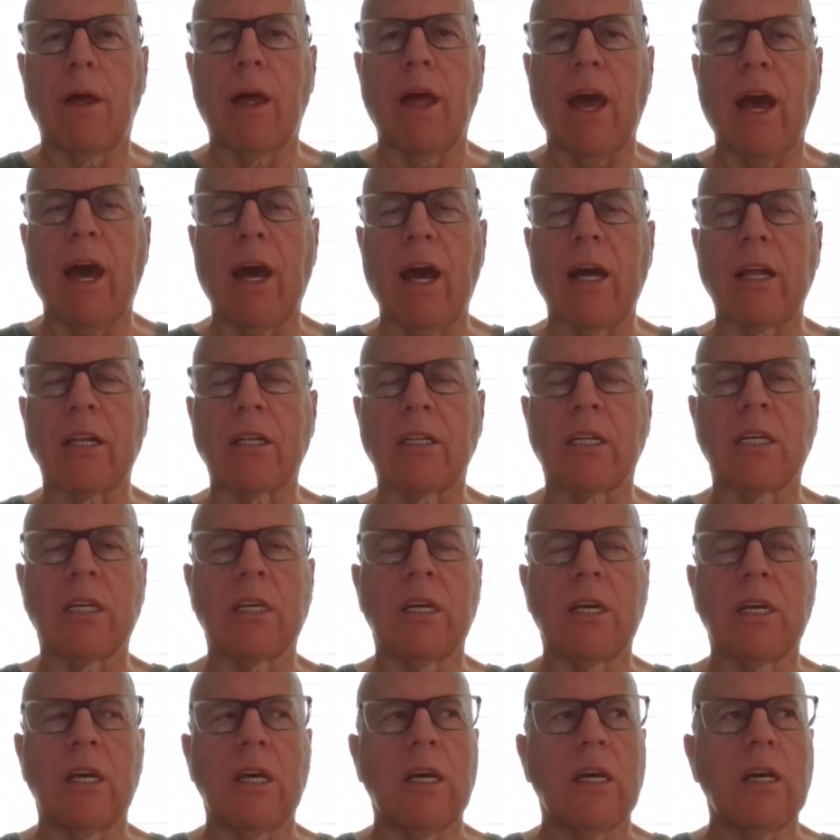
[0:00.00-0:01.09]
at
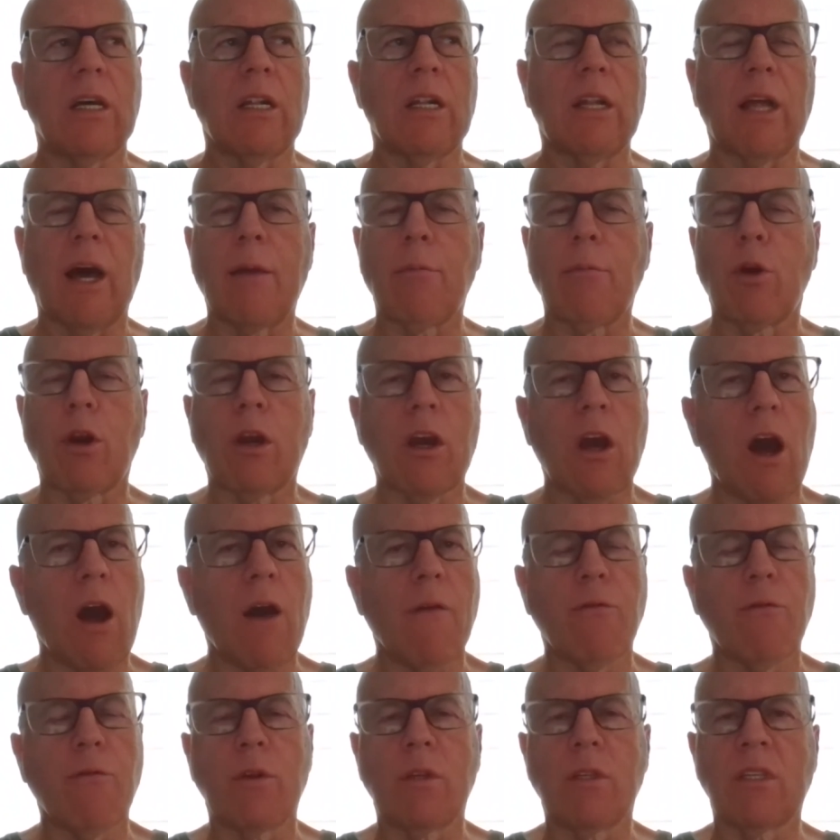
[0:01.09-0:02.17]
library
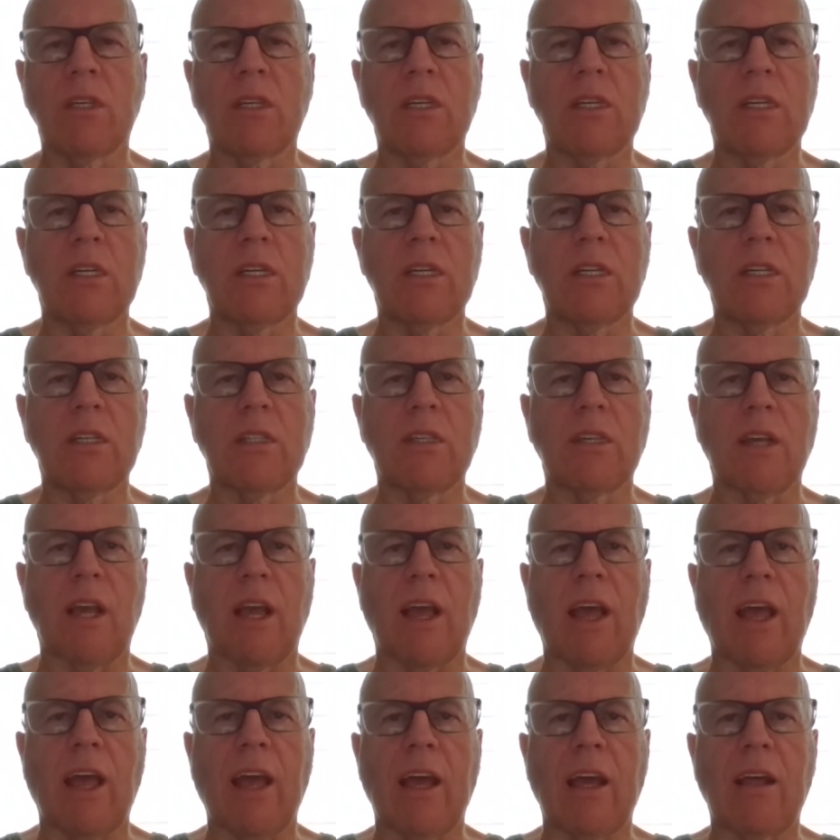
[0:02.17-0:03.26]
conferences
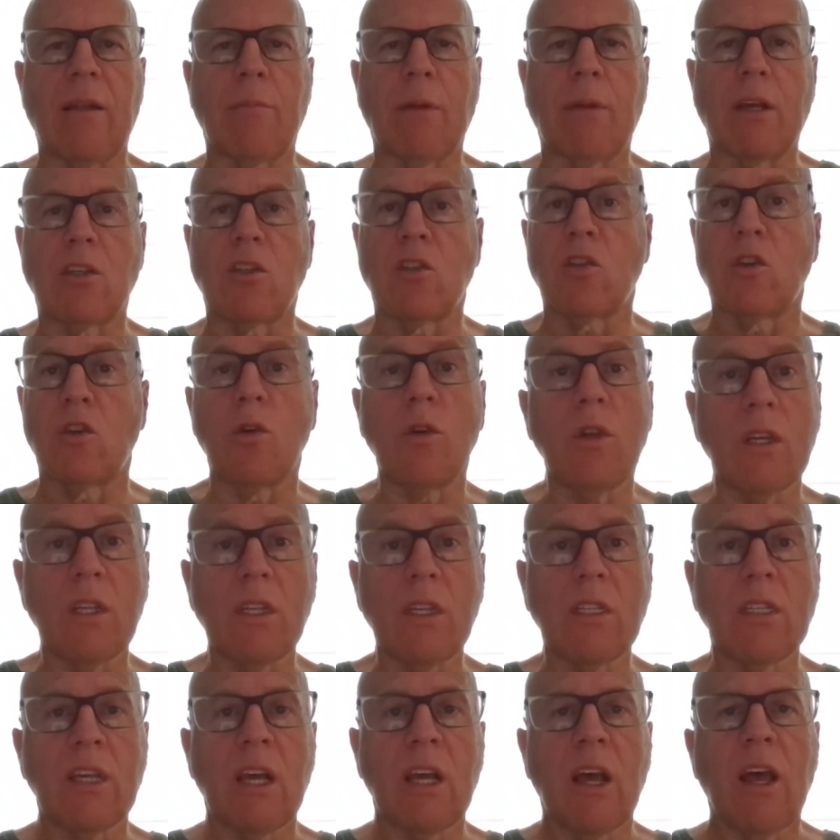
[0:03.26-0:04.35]
and by
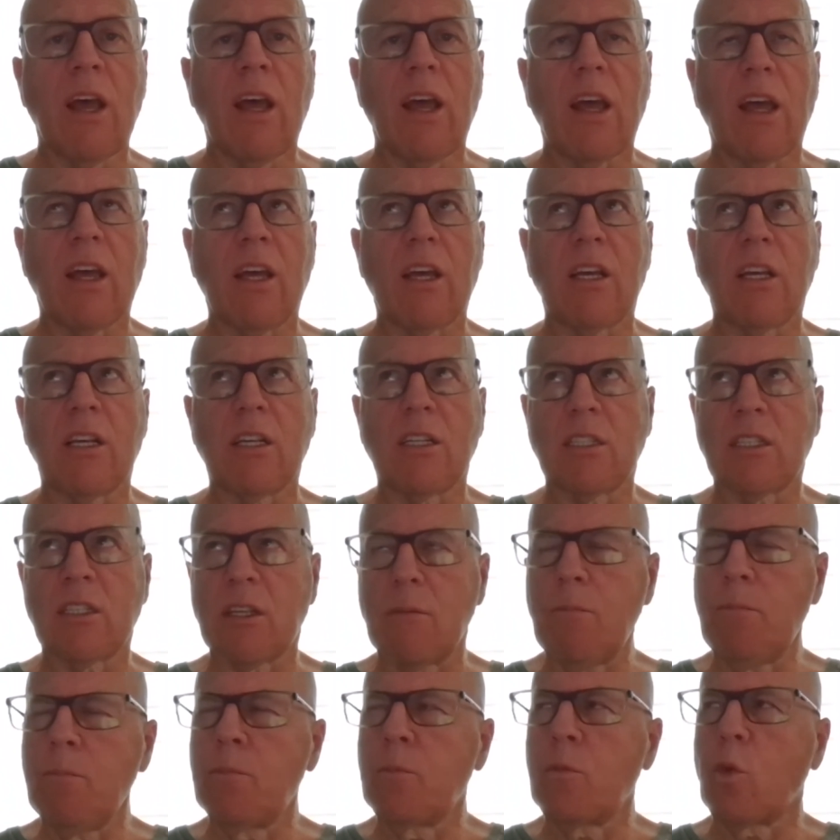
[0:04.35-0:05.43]
students,
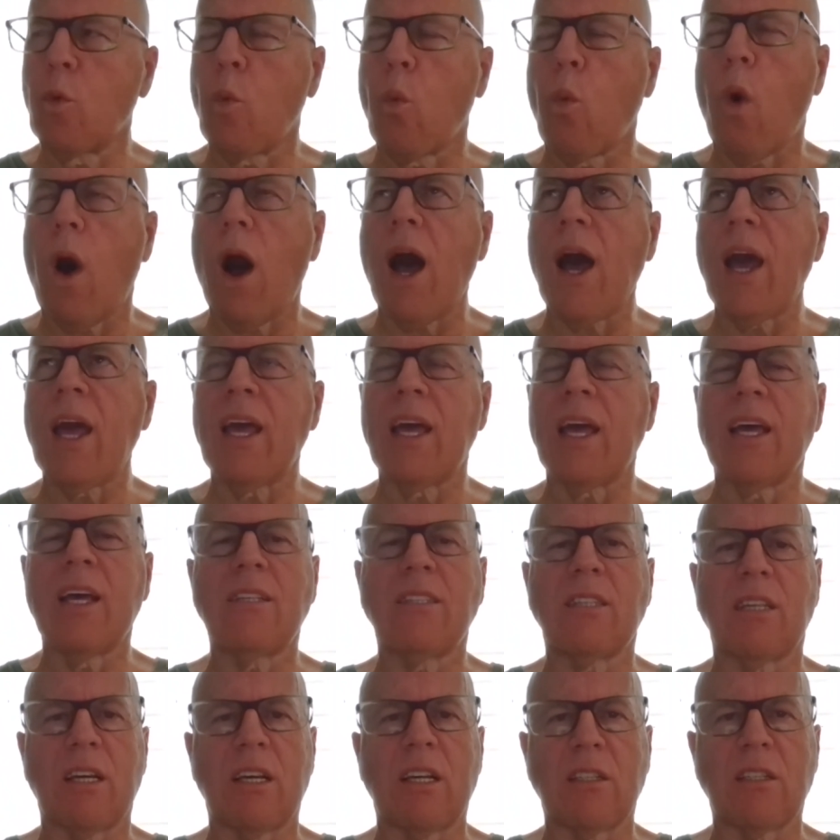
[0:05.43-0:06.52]
is why
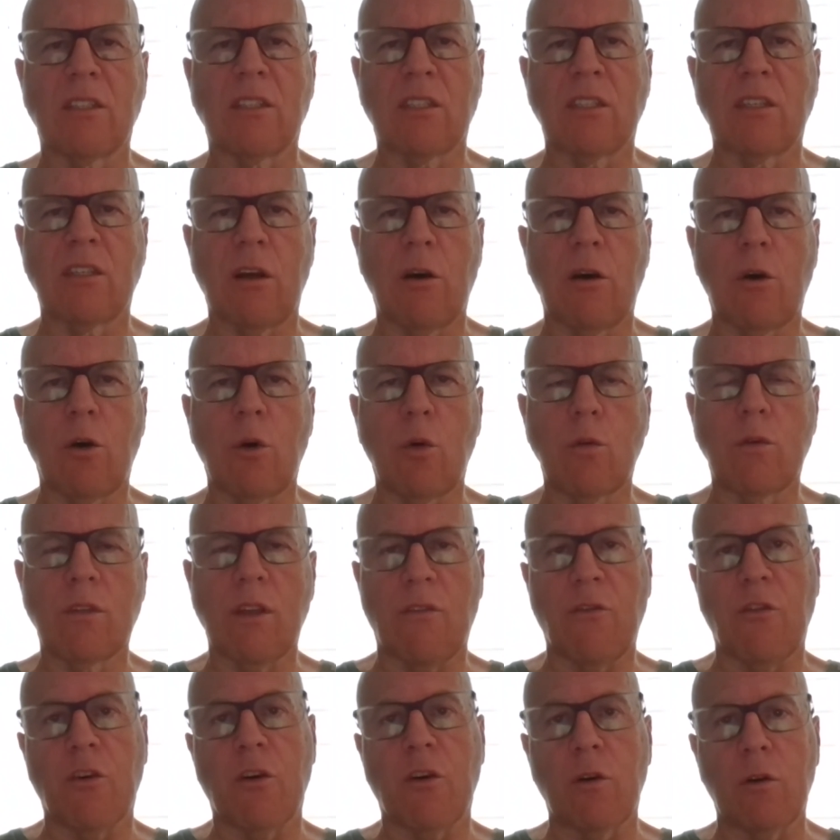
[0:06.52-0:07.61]
is it so
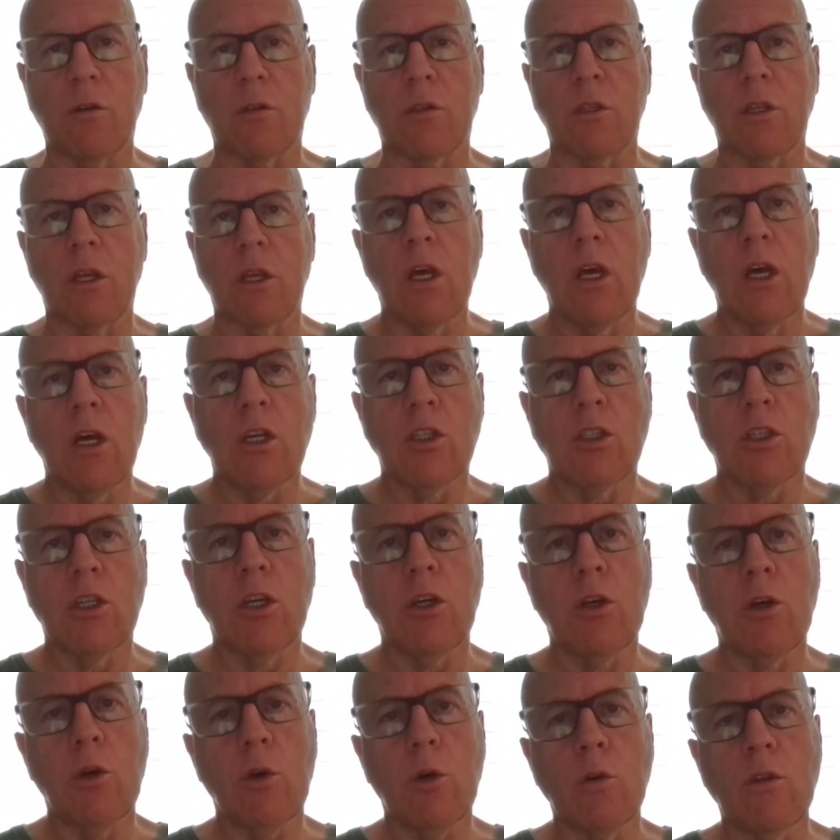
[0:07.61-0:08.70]
difficult
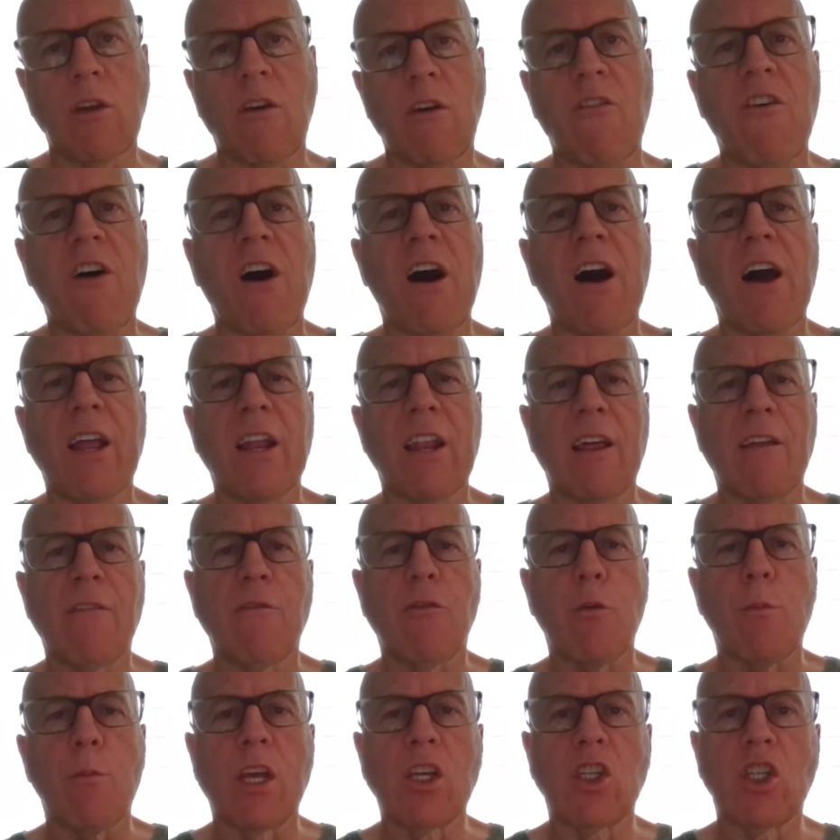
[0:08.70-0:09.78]
to define
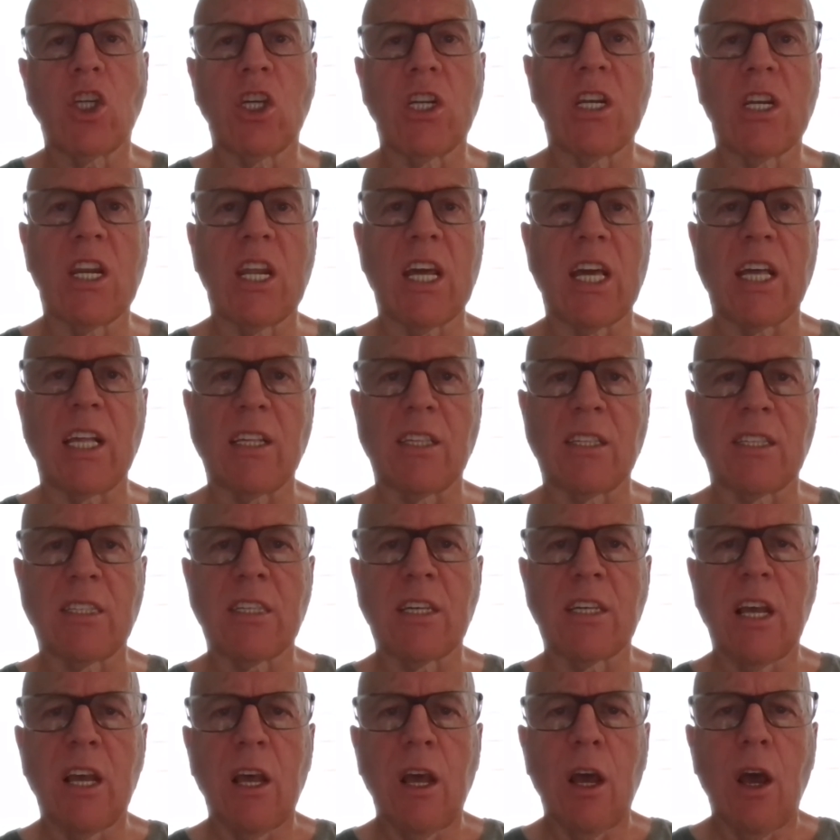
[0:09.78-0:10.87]
information needs?
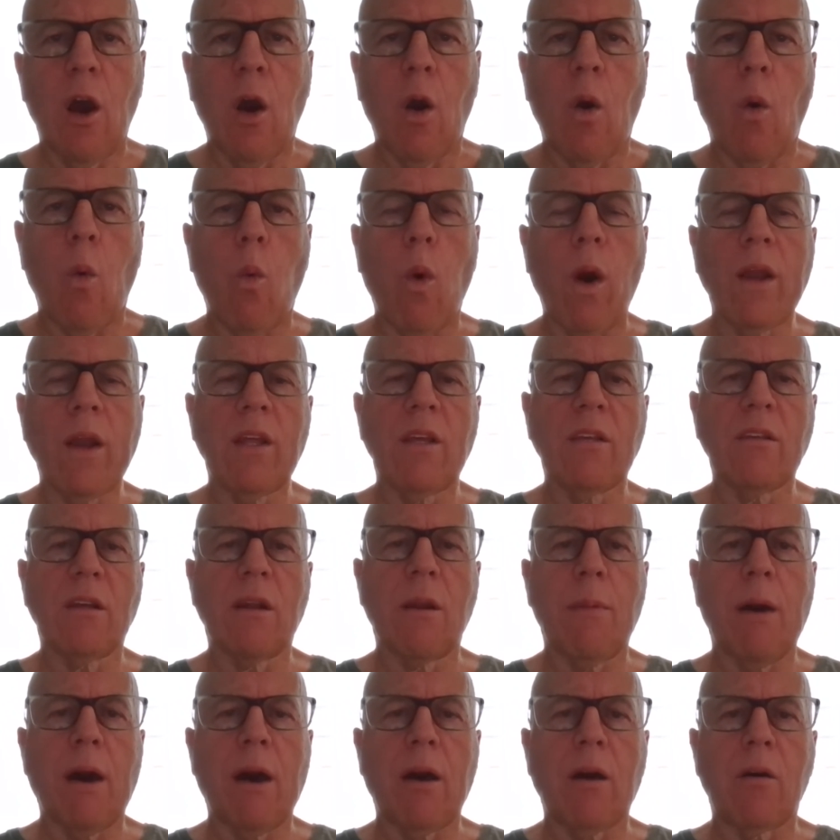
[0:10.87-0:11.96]
What is it
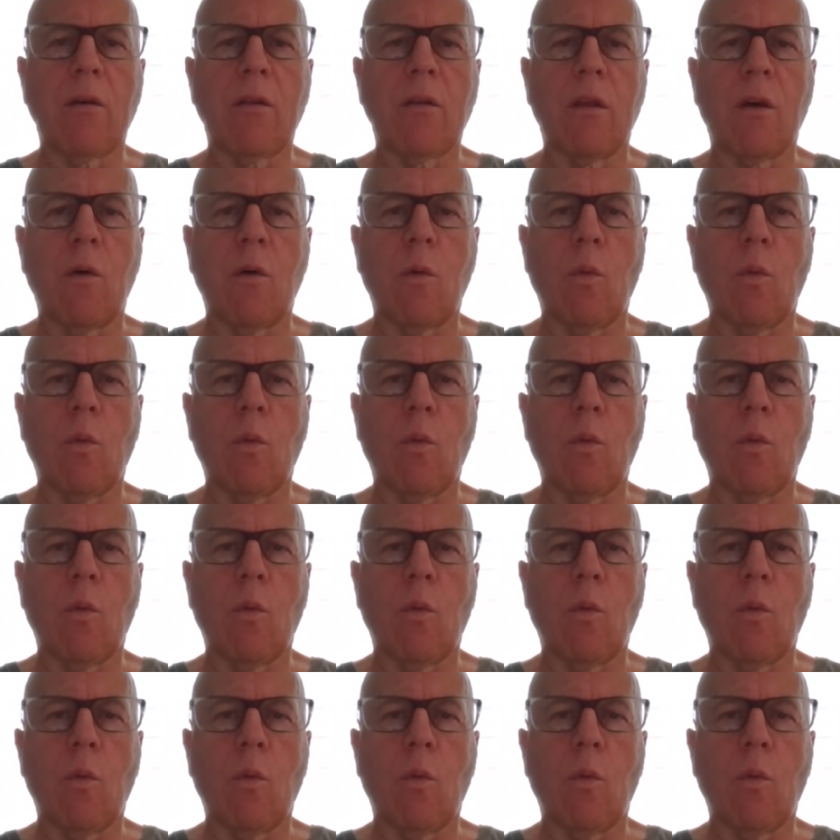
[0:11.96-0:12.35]
about